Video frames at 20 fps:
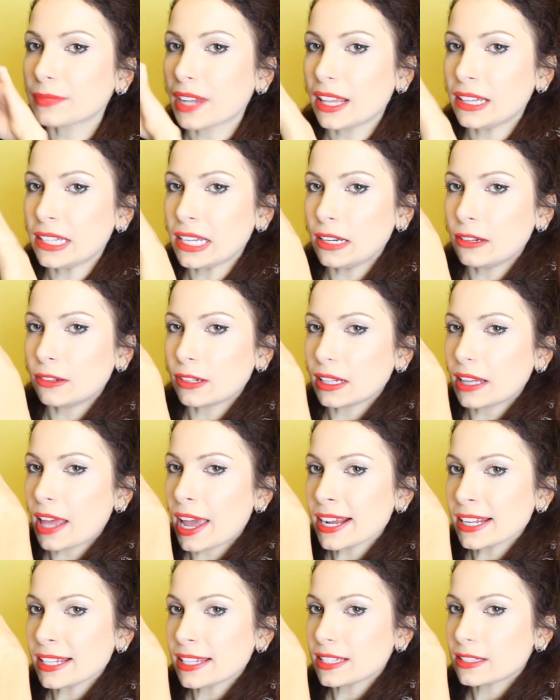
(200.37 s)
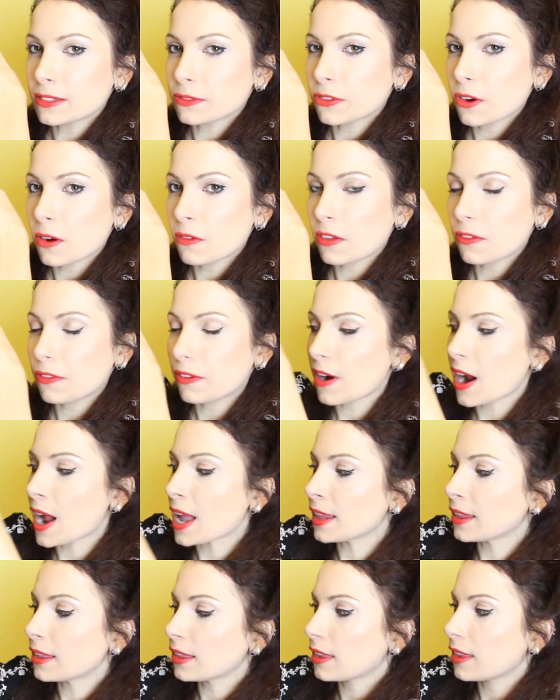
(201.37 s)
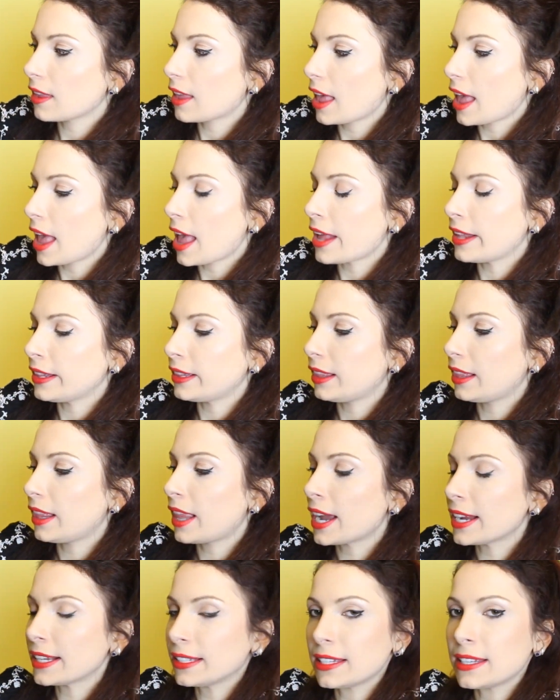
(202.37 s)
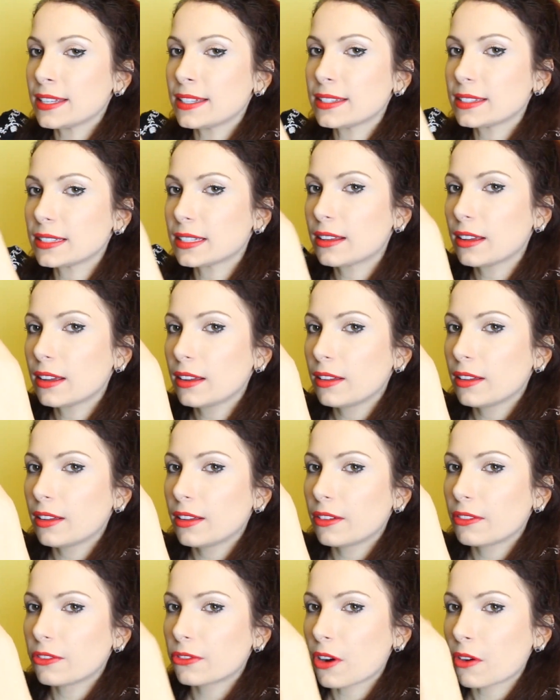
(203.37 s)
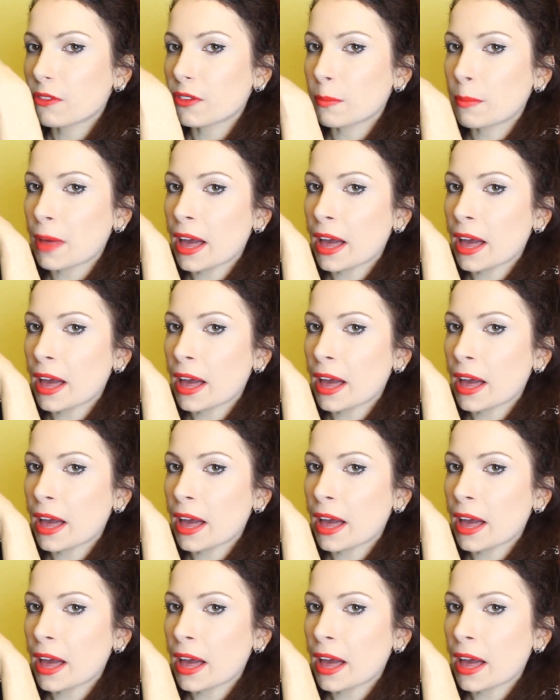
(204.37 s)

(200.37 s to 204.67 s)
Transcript: and they look like this from the front and like this from the